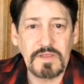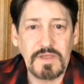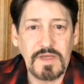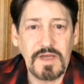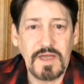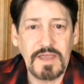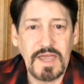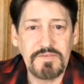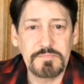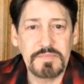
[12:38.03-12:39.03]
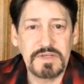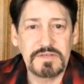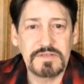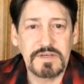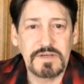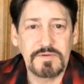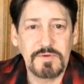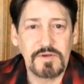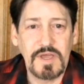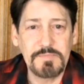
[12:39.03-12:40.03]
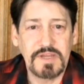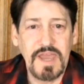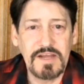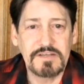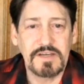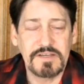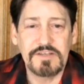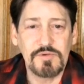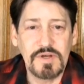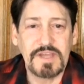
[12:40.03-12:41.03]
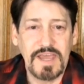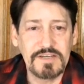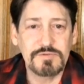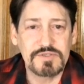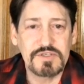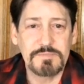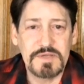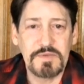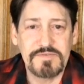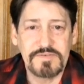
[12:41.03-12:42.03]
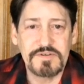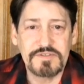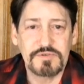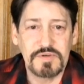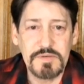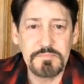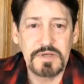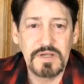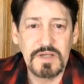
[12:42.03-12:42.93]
Yeah, I haven't been... come to Canada. You know what? Canada was going to be my first trip.